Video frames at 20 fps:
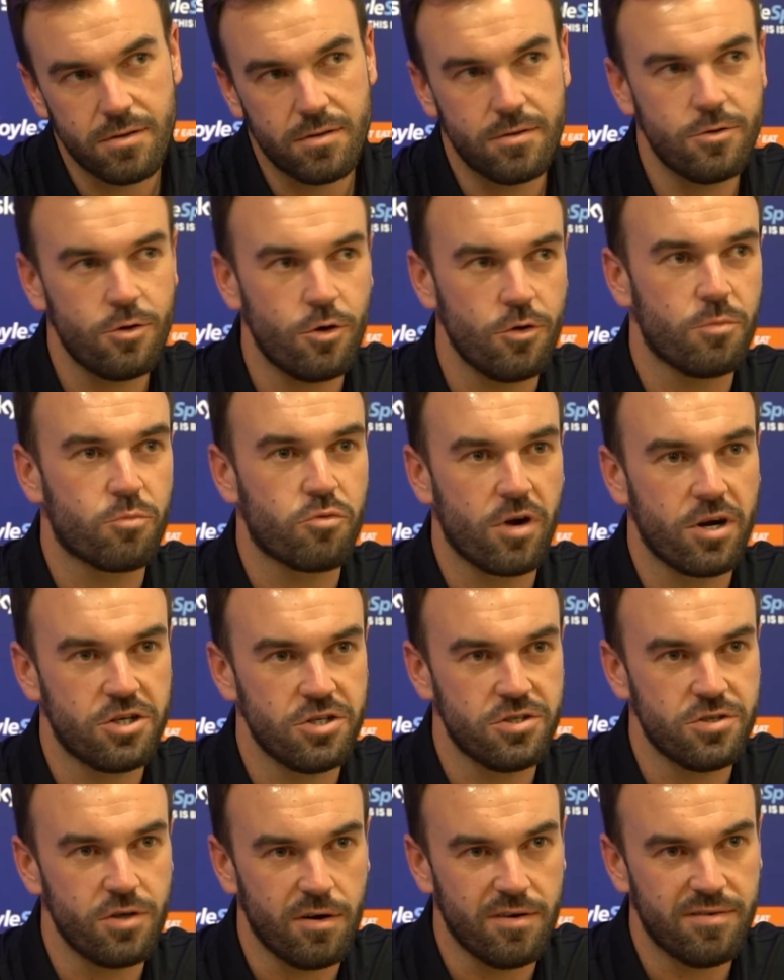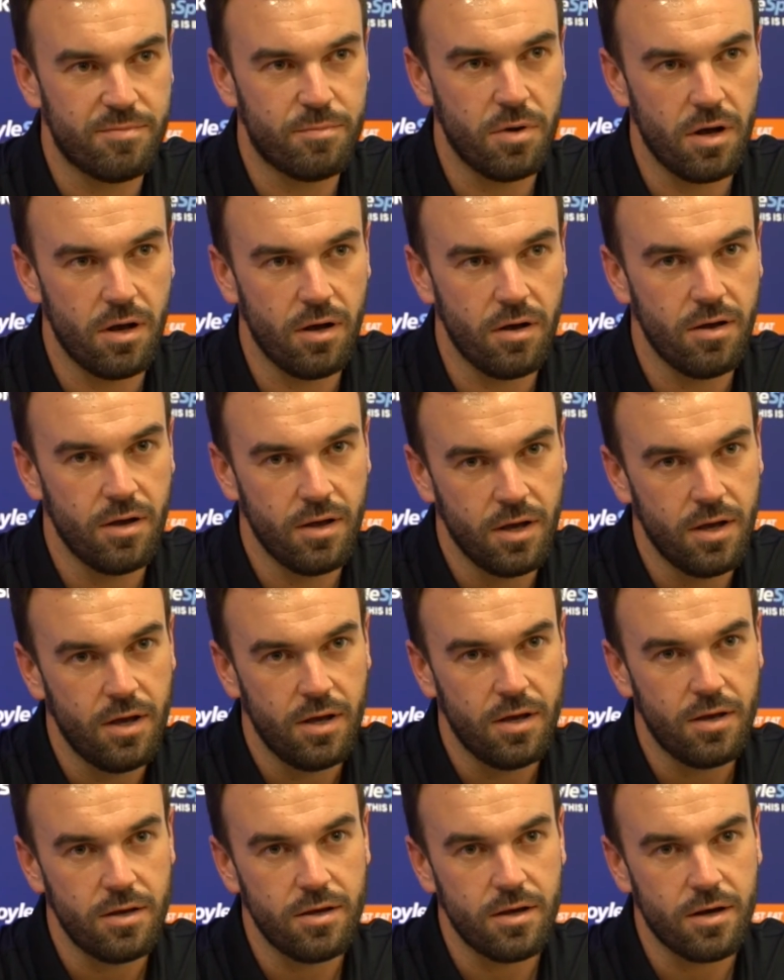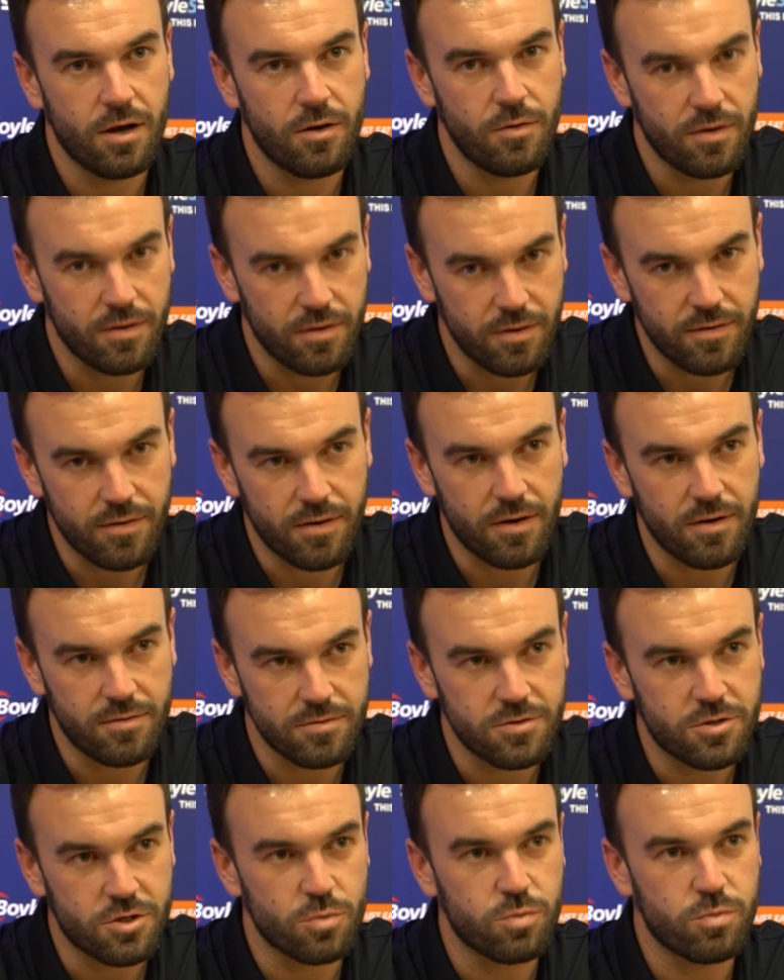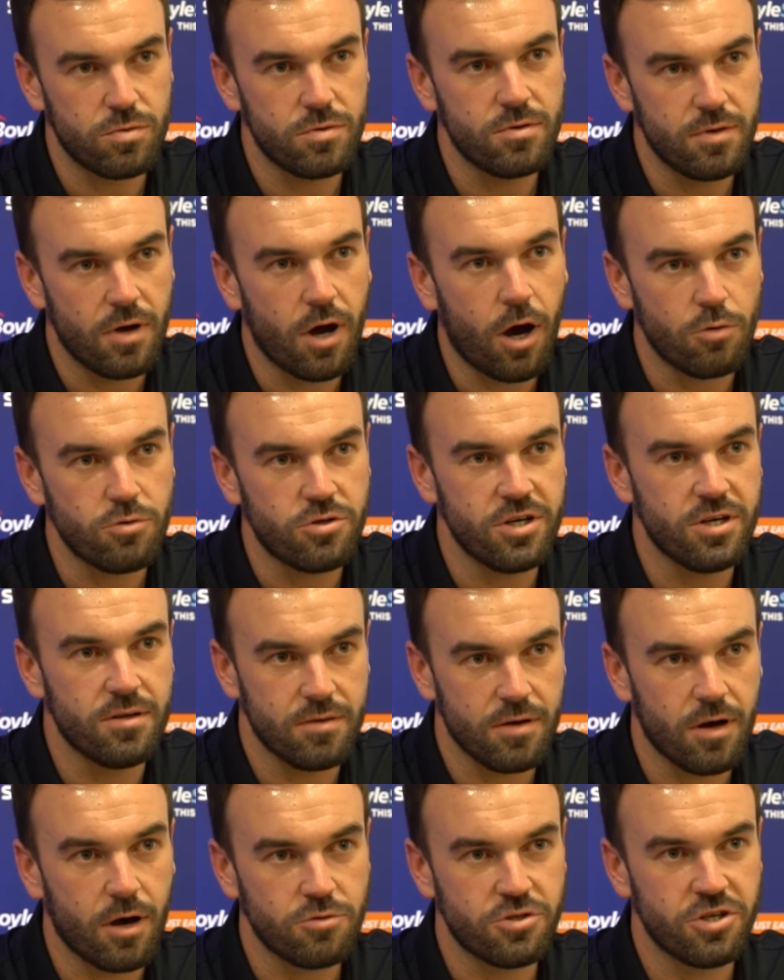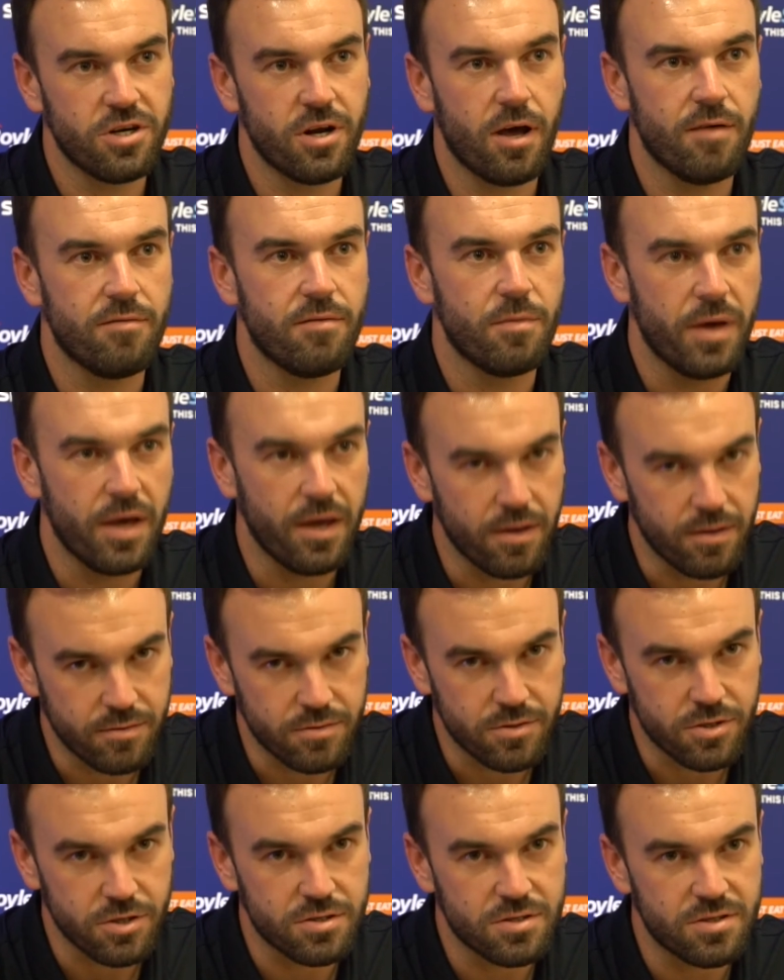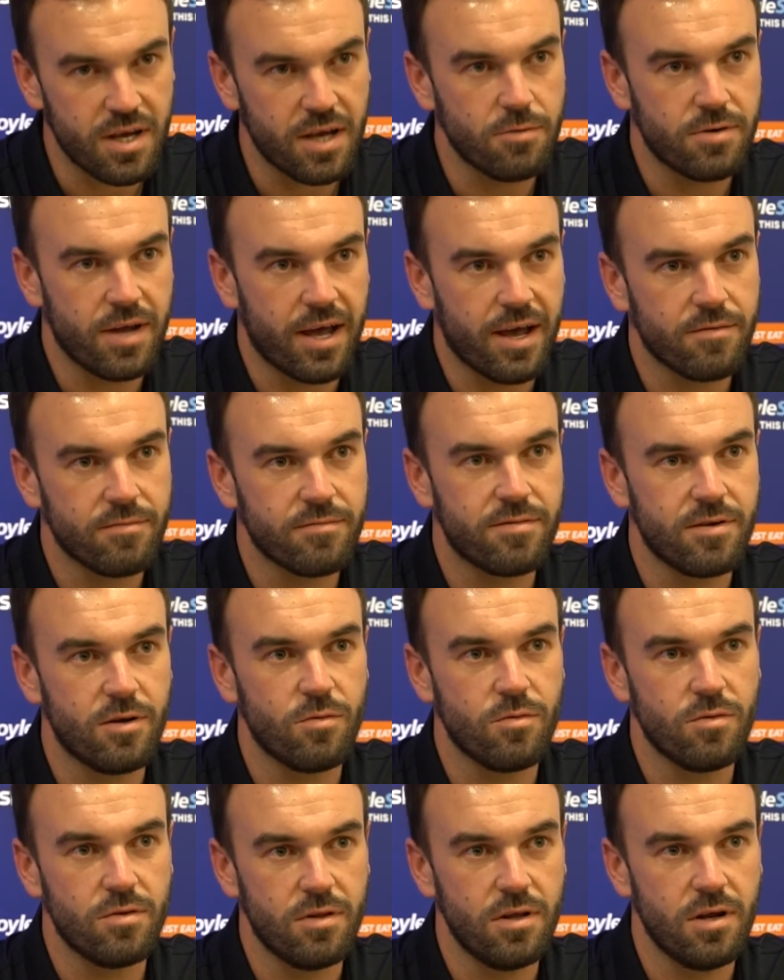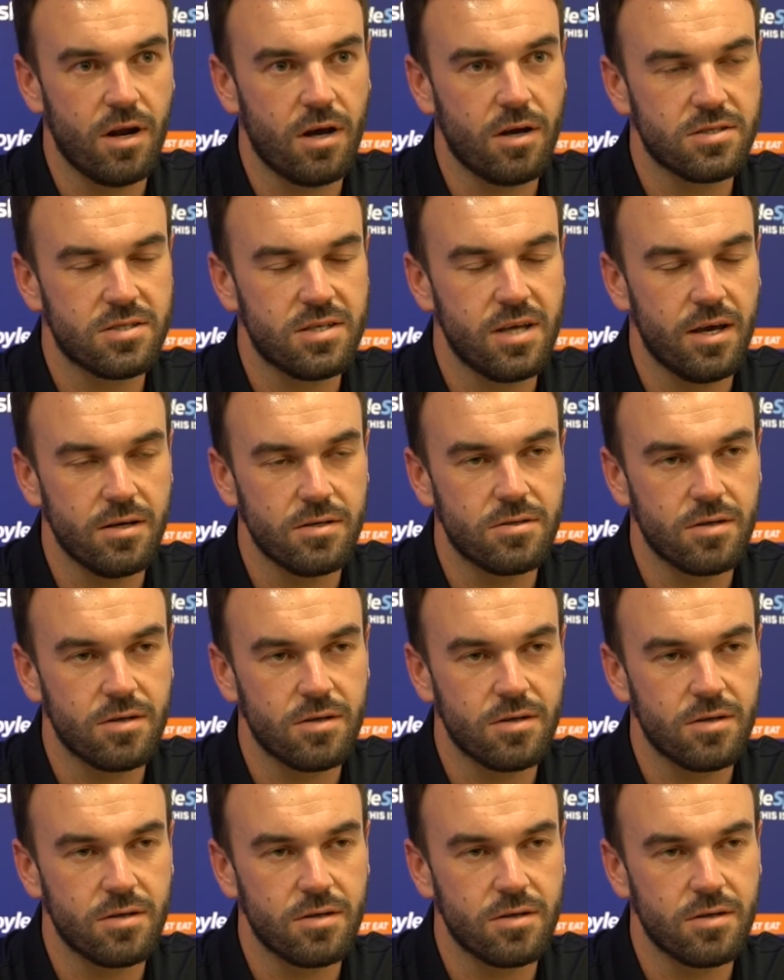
not the pressure's off, but you know, just hold your nerve a bit and just settle down for the last set.